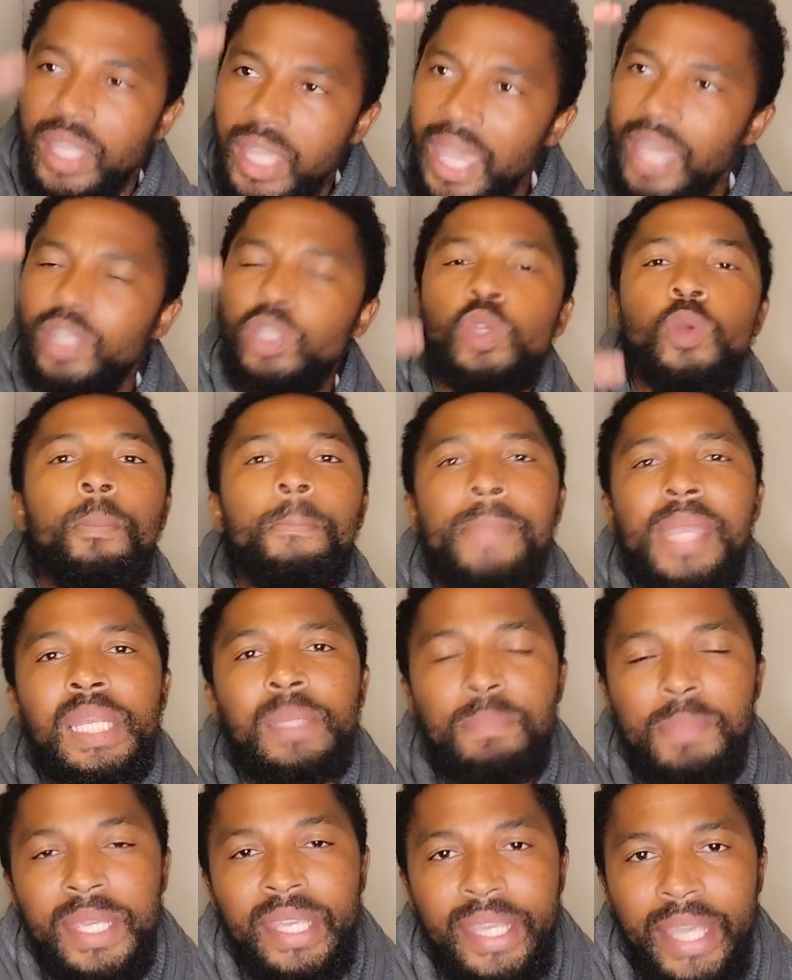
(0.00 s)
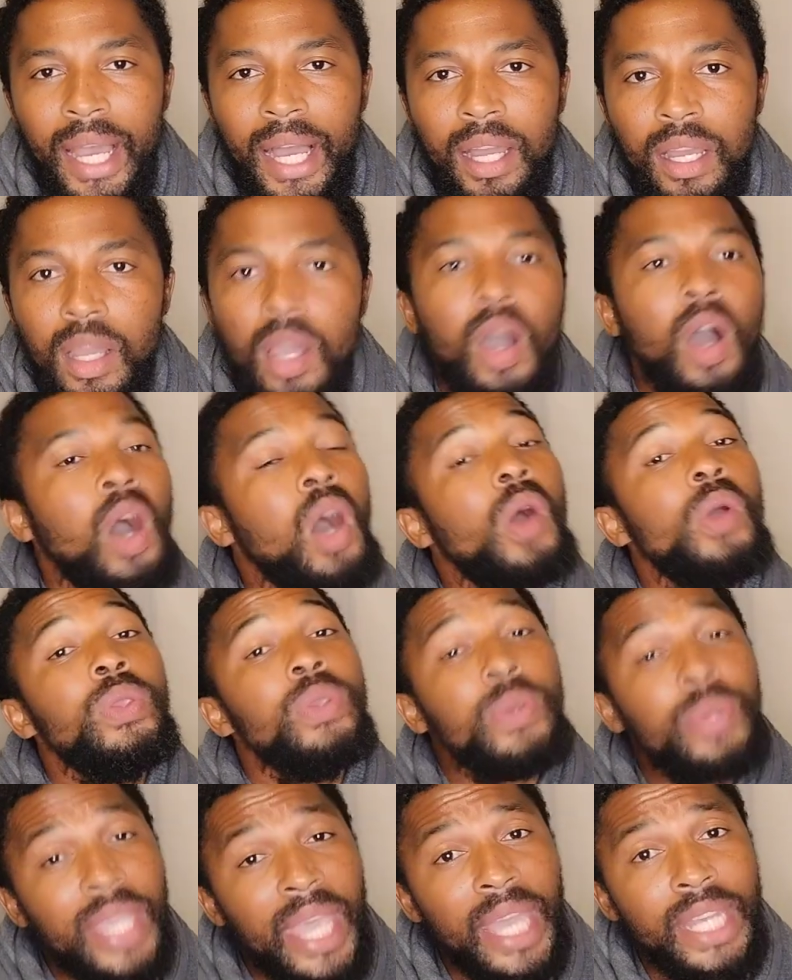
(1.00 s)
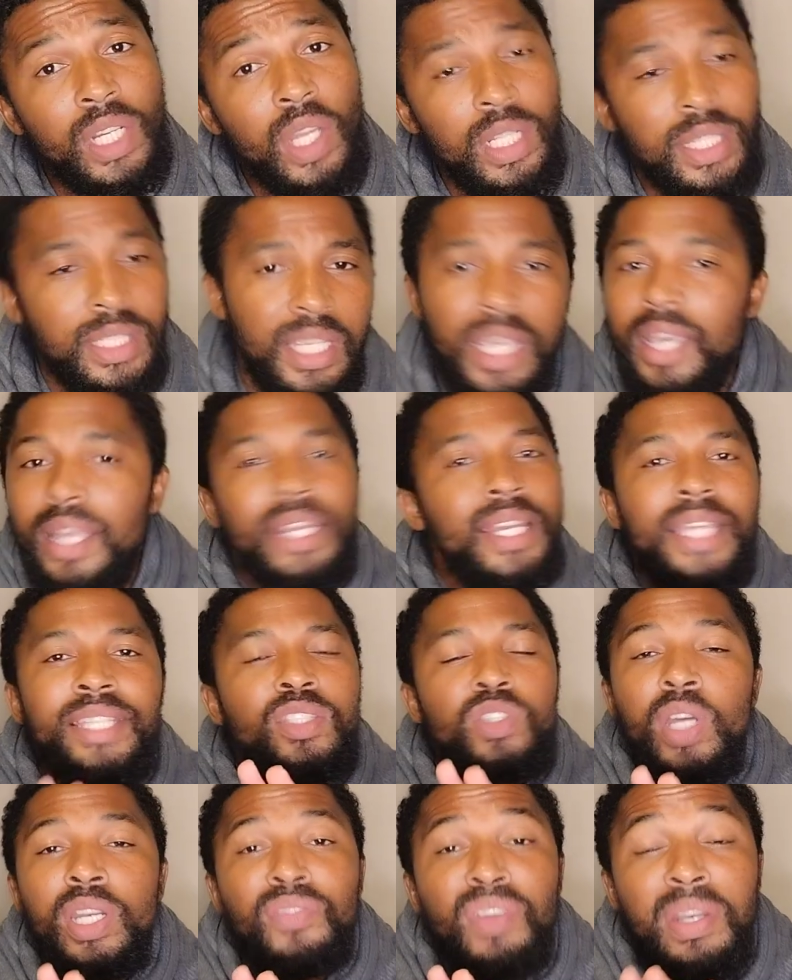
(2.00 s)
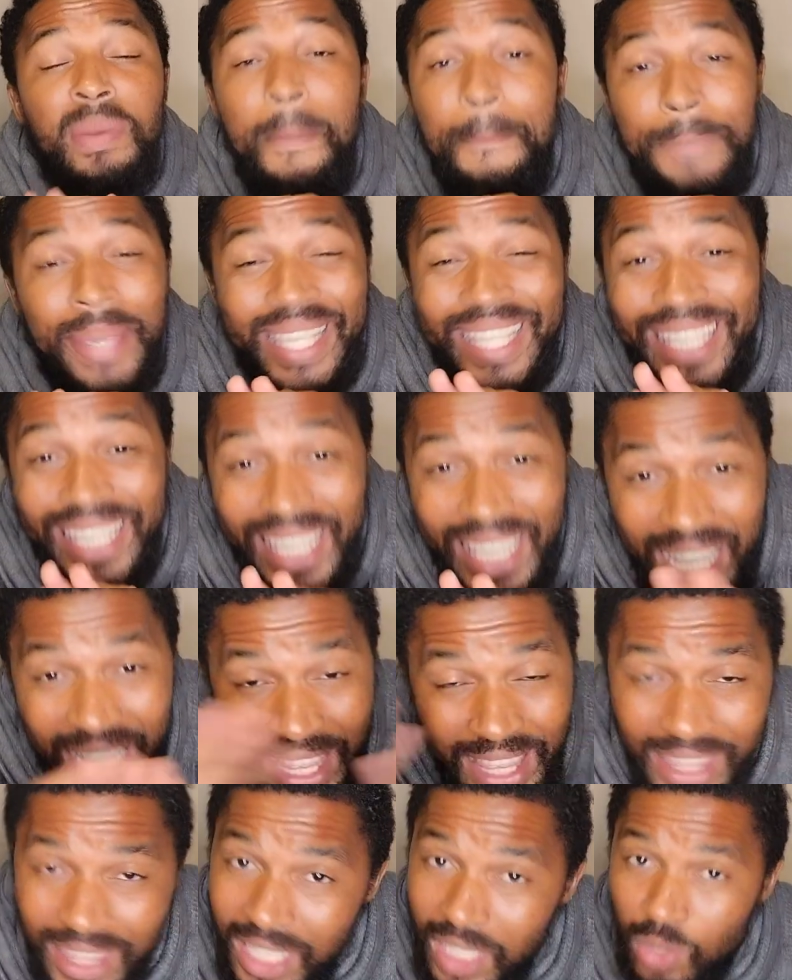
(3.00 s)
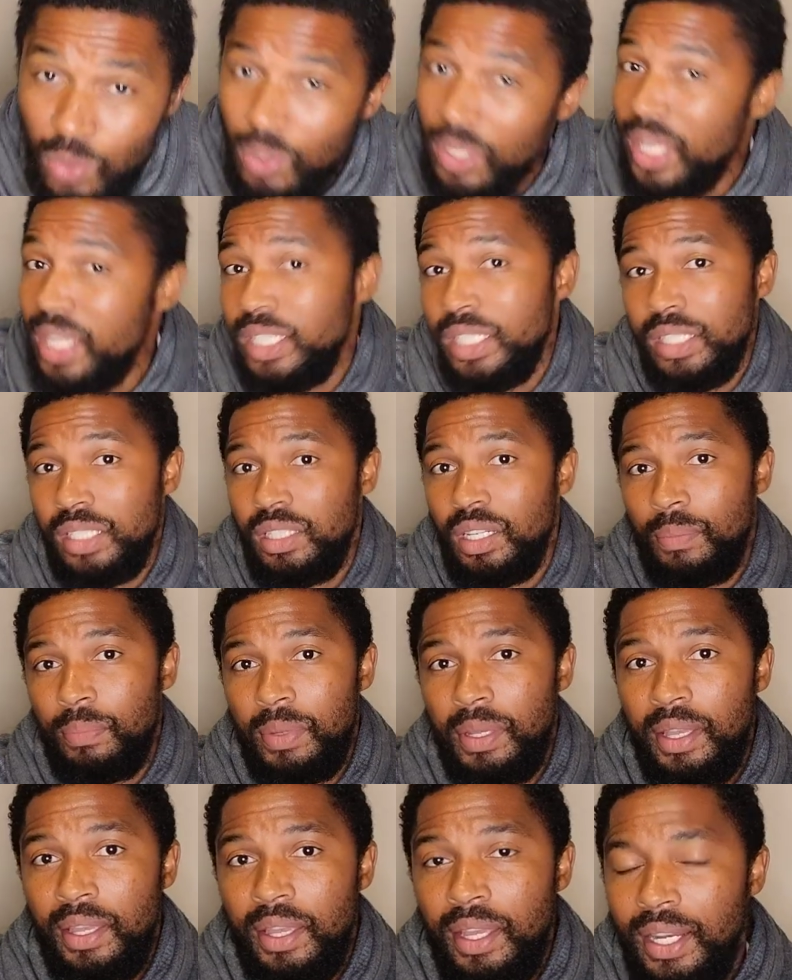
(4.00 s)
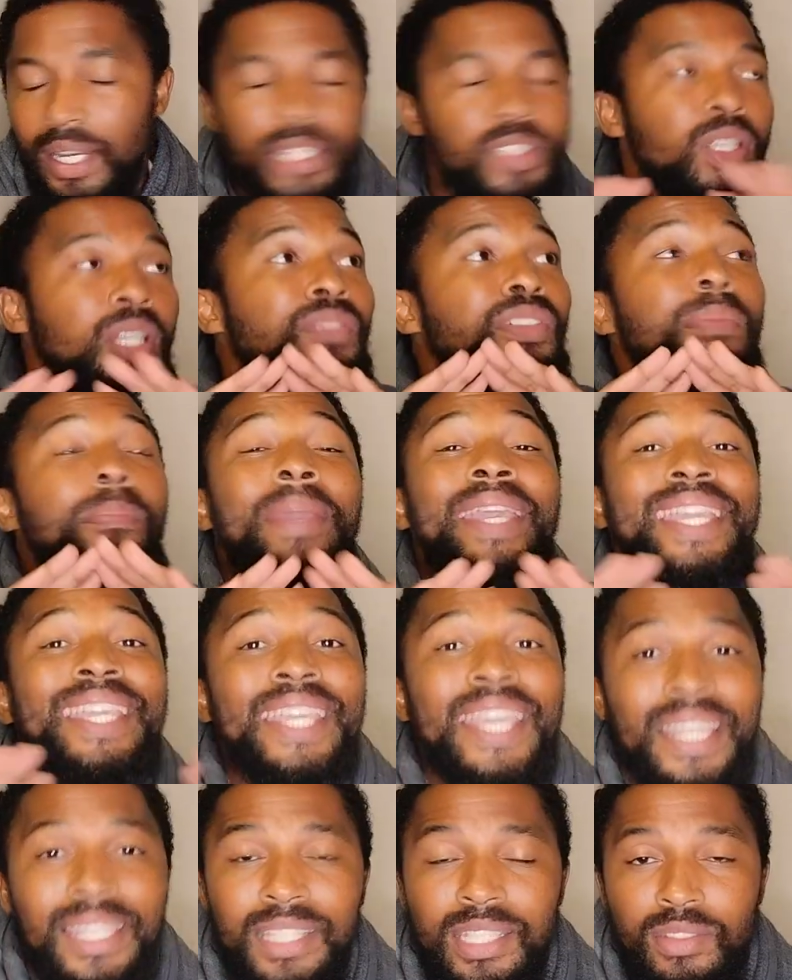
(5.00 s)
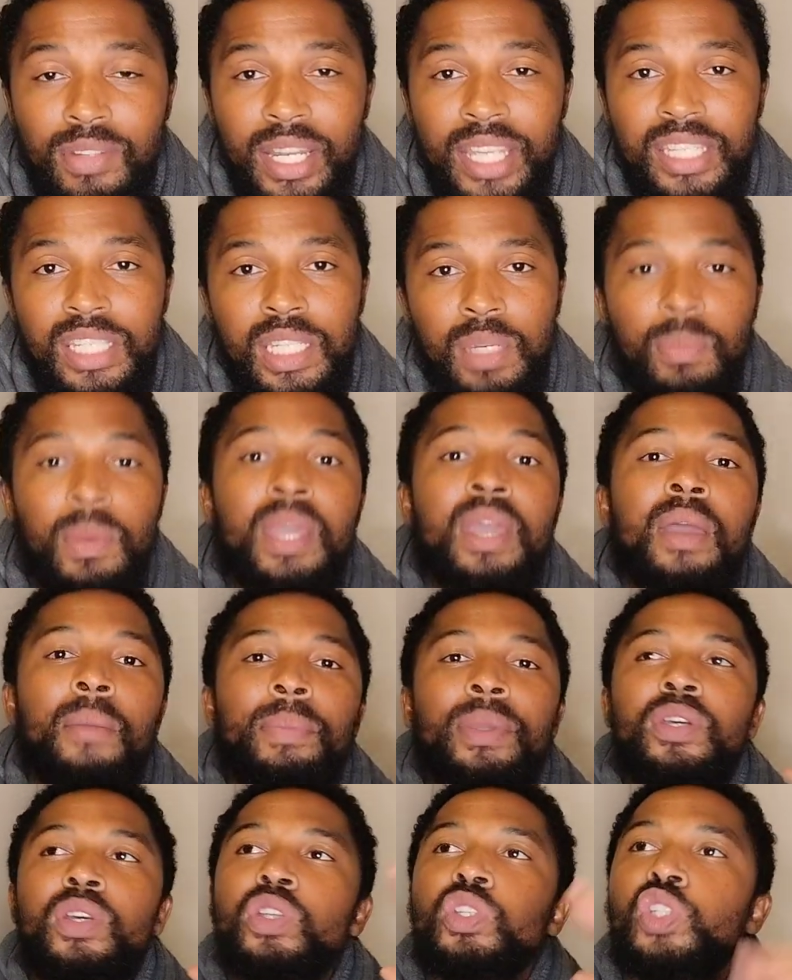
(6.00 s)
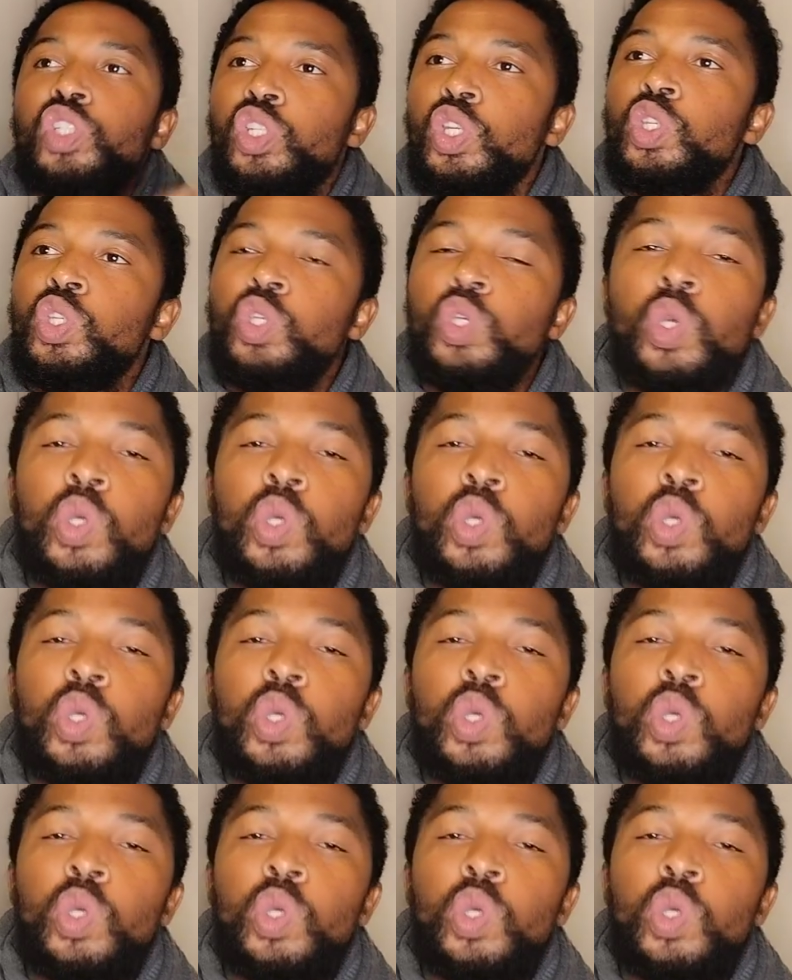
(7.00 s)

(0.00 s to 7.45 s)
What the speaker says: Can you meet me here? Oh, you cannot? Let's not even begin this relationship. Let's not even begin this relationship, because should